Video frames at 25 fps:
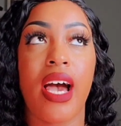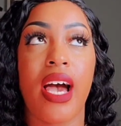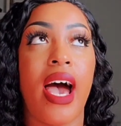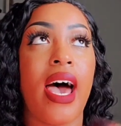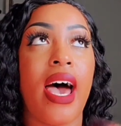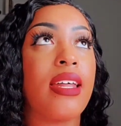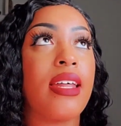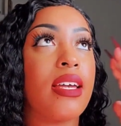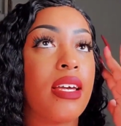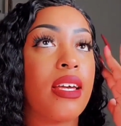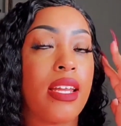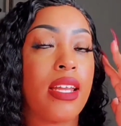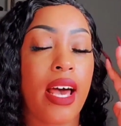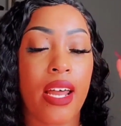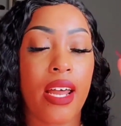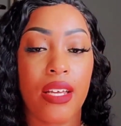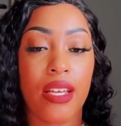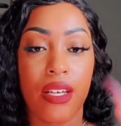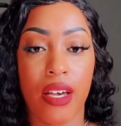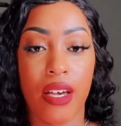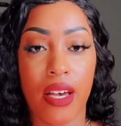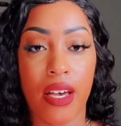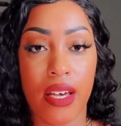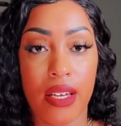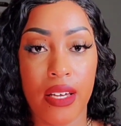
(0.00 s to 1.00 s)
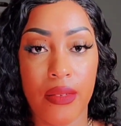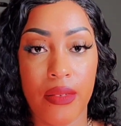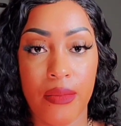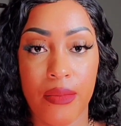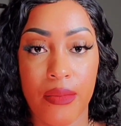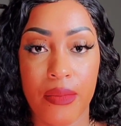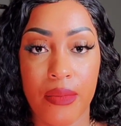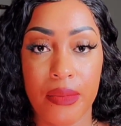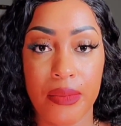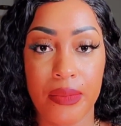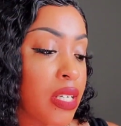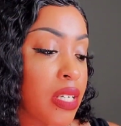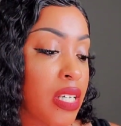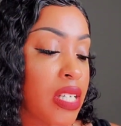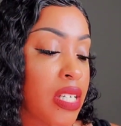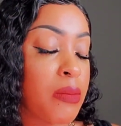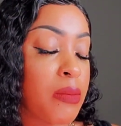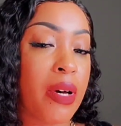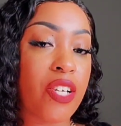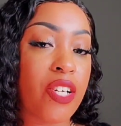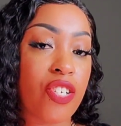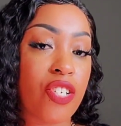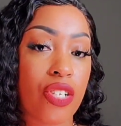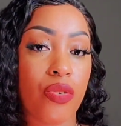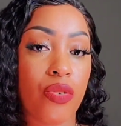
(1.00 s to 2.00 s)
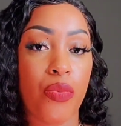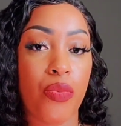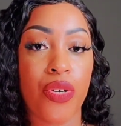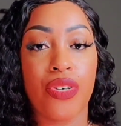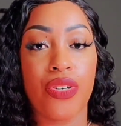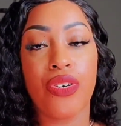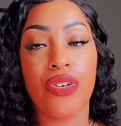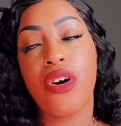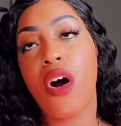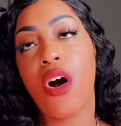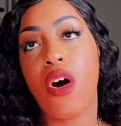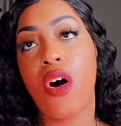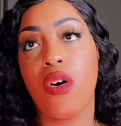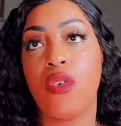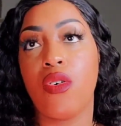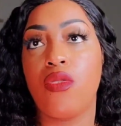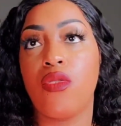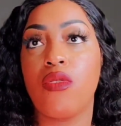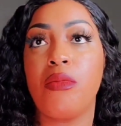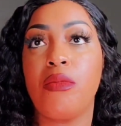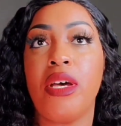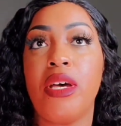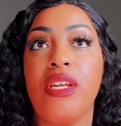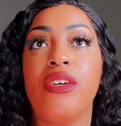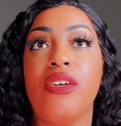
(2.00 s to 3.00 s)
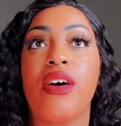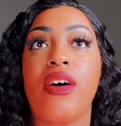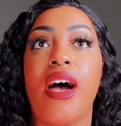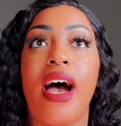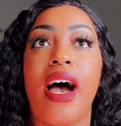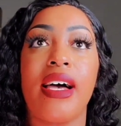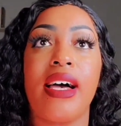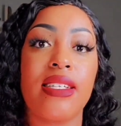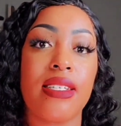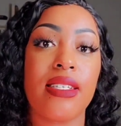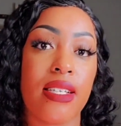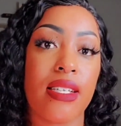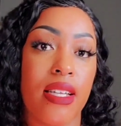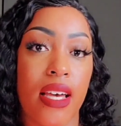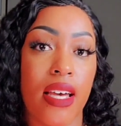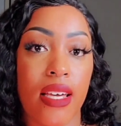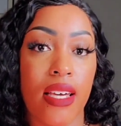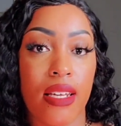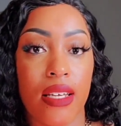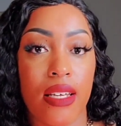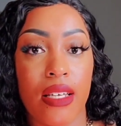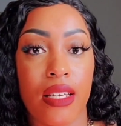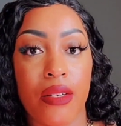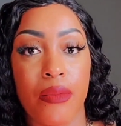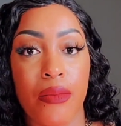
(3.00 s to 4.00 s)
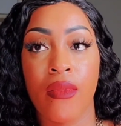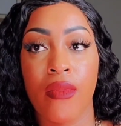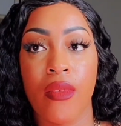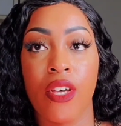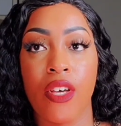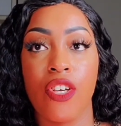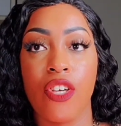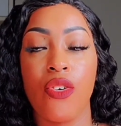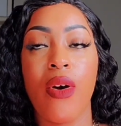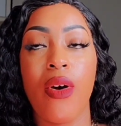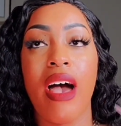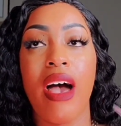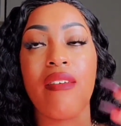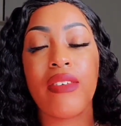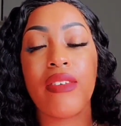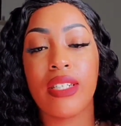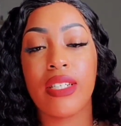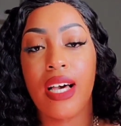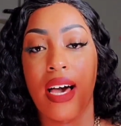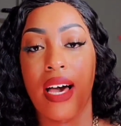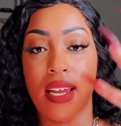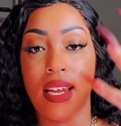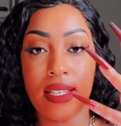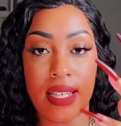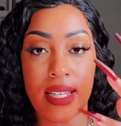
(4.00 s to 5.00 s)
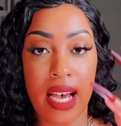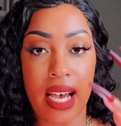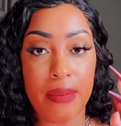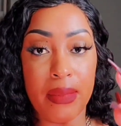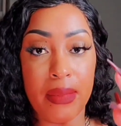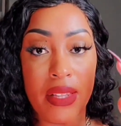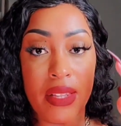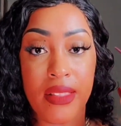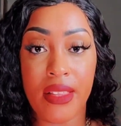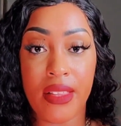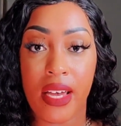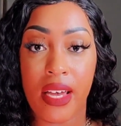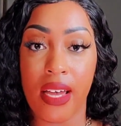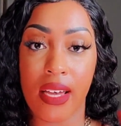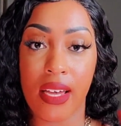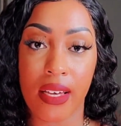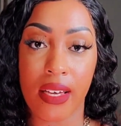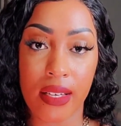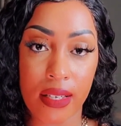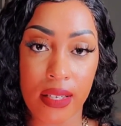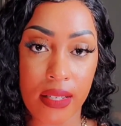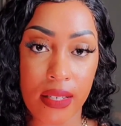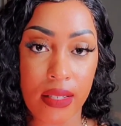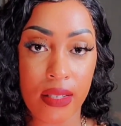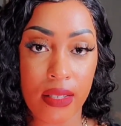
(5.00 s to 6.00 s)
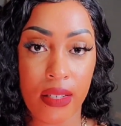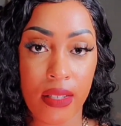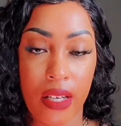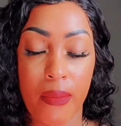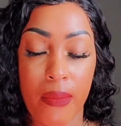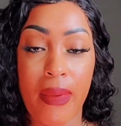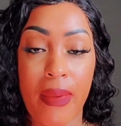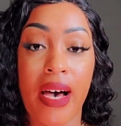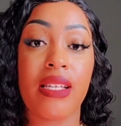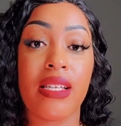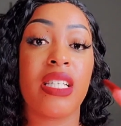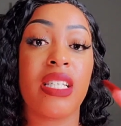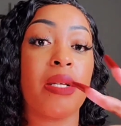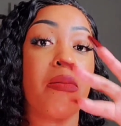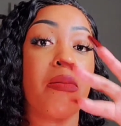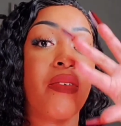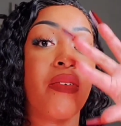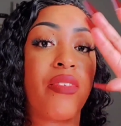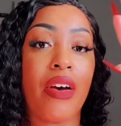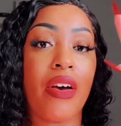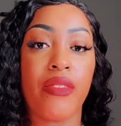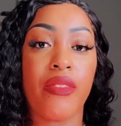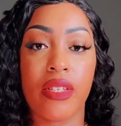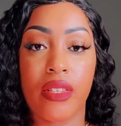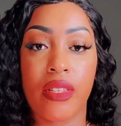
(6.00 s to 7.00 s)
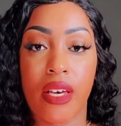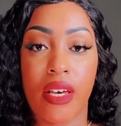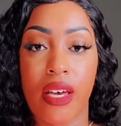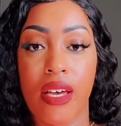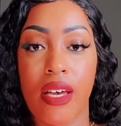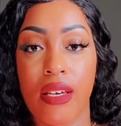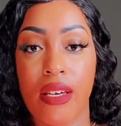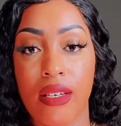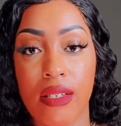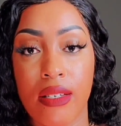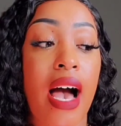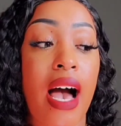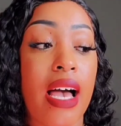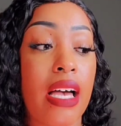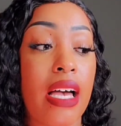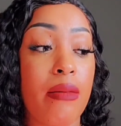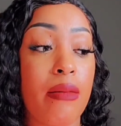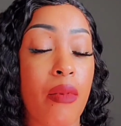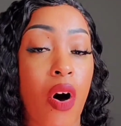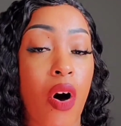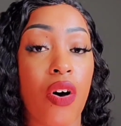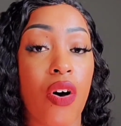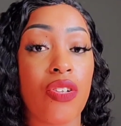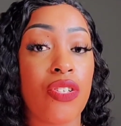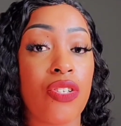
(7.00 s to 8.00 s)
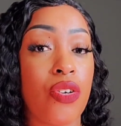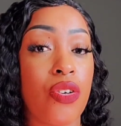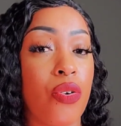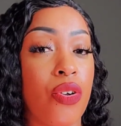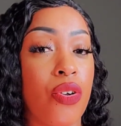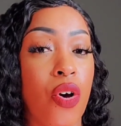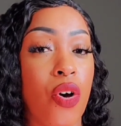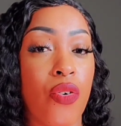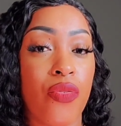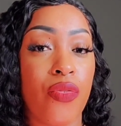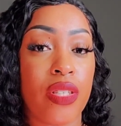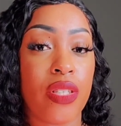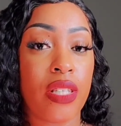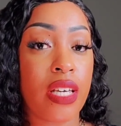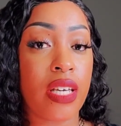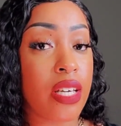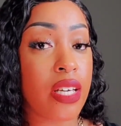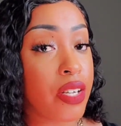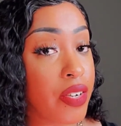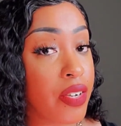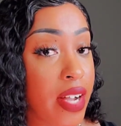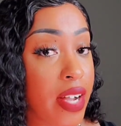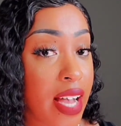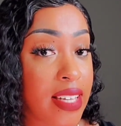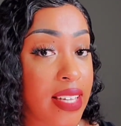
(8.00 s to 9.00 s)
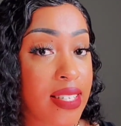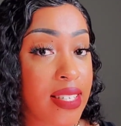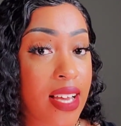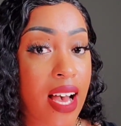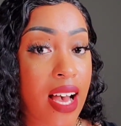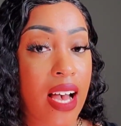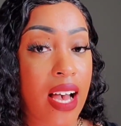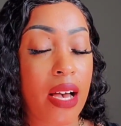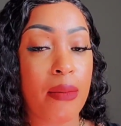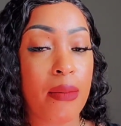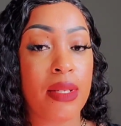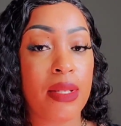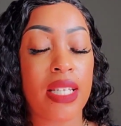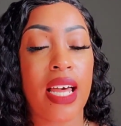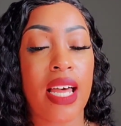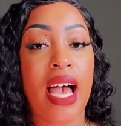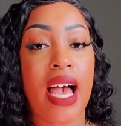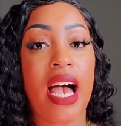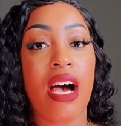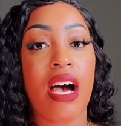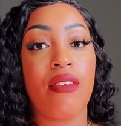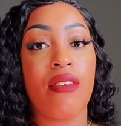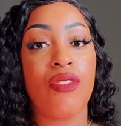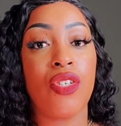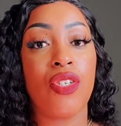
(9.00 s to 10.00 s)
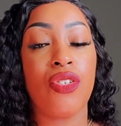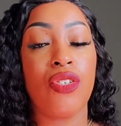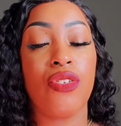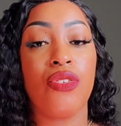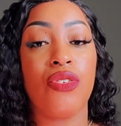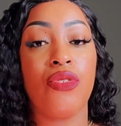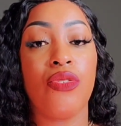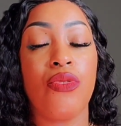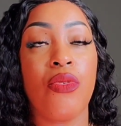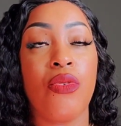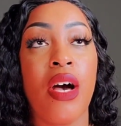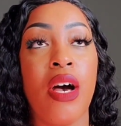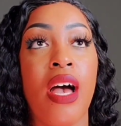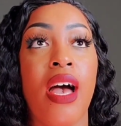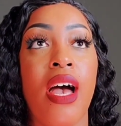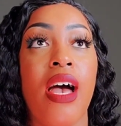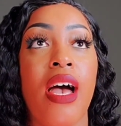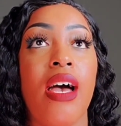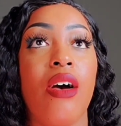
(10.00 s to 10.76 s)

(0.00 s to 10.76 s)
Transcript: gotta get out of your head, especially when you're home and you're isolated. You have a lot of time to think about some of everything. I am also an overthinker at times, and I have to